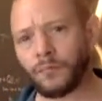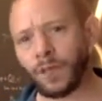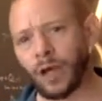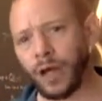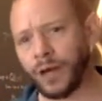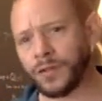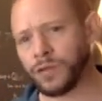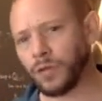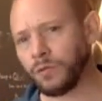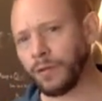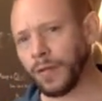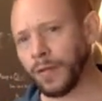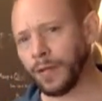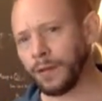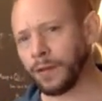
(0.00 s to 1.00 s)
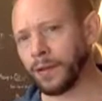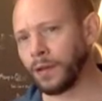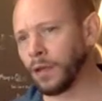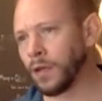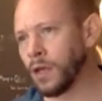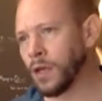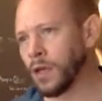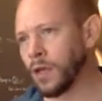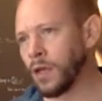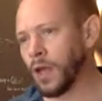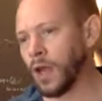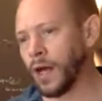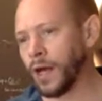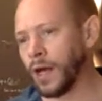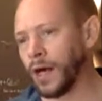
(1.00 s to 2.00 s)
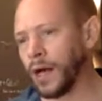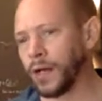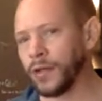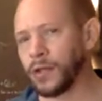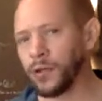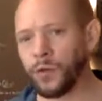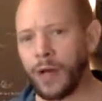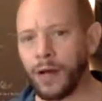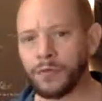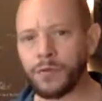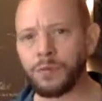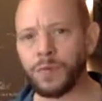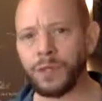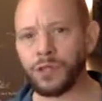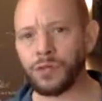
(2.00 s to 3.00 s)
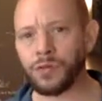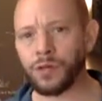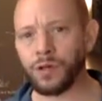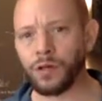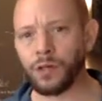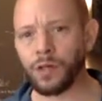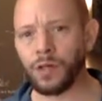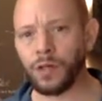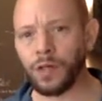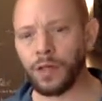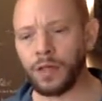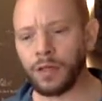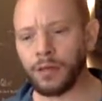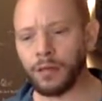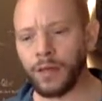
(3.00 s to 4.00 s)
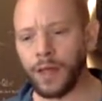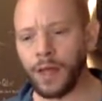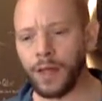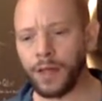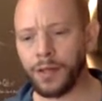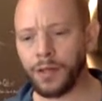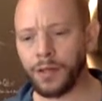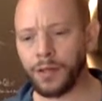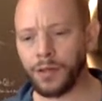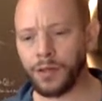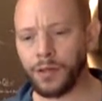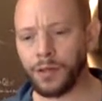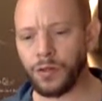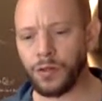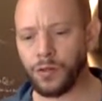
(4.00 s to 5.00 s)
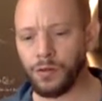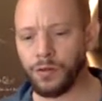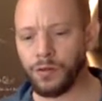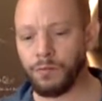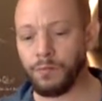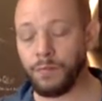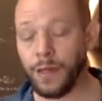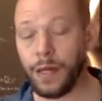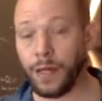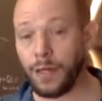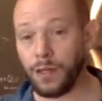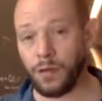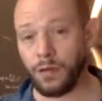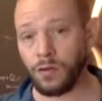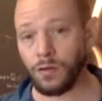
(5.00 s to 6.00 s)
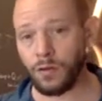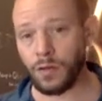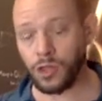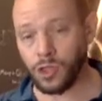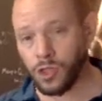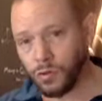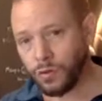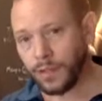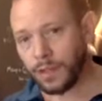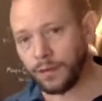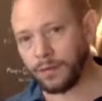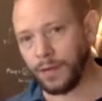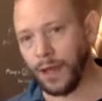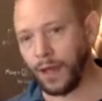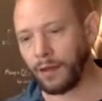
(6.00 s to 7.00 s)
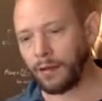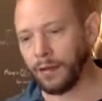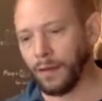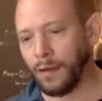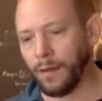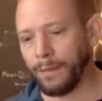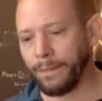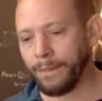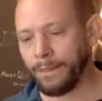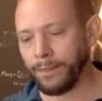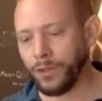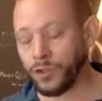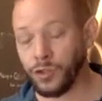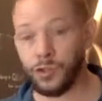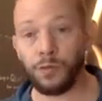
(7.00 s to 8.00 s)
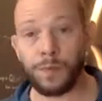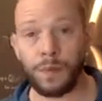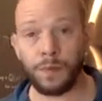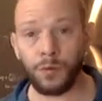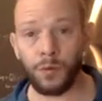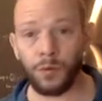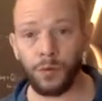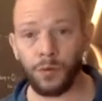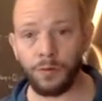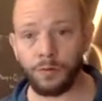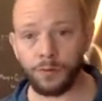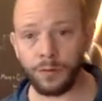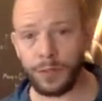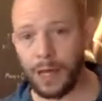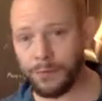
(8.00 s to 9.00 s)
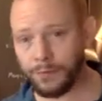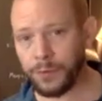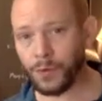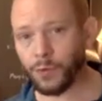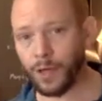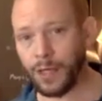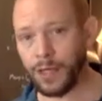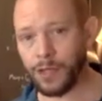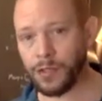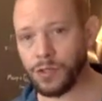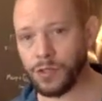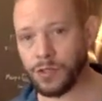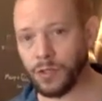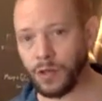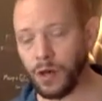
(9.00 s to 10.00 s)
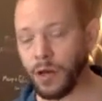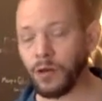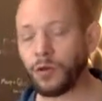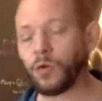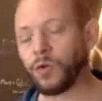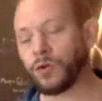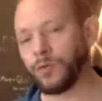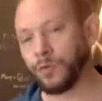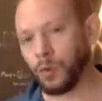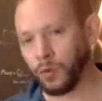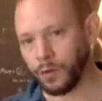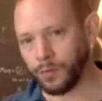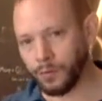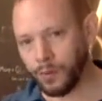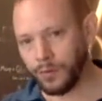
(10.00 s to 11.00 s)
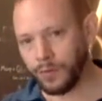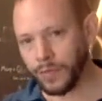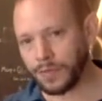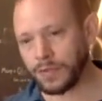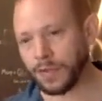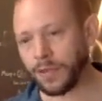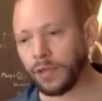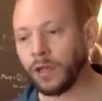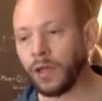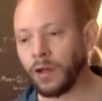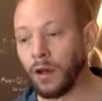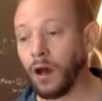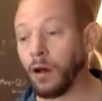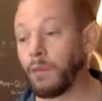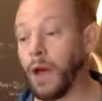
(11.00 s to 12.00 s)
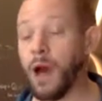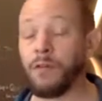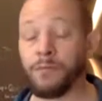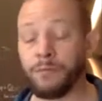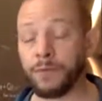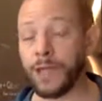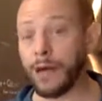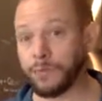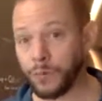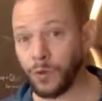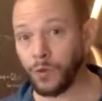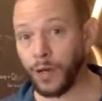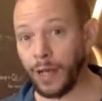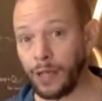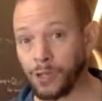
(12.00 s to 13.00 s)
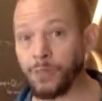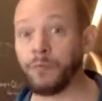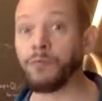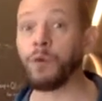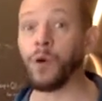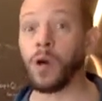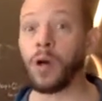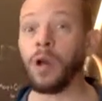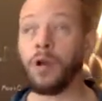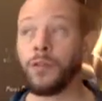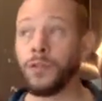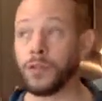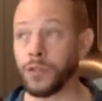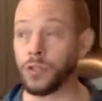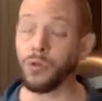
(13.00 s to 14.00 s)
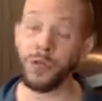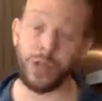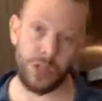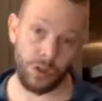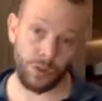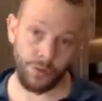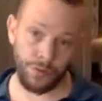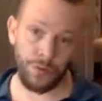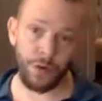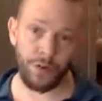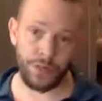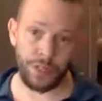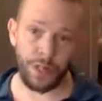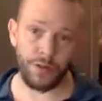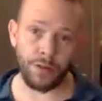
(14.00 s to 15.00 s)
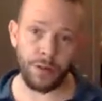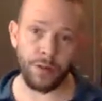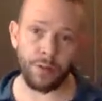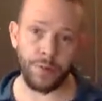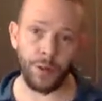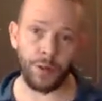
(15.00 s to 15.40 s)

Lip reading: I also mean you have to make sure that you're ensuring that the two people who have left the range, who were throwing previously, have left the range before the two additional throwers enter.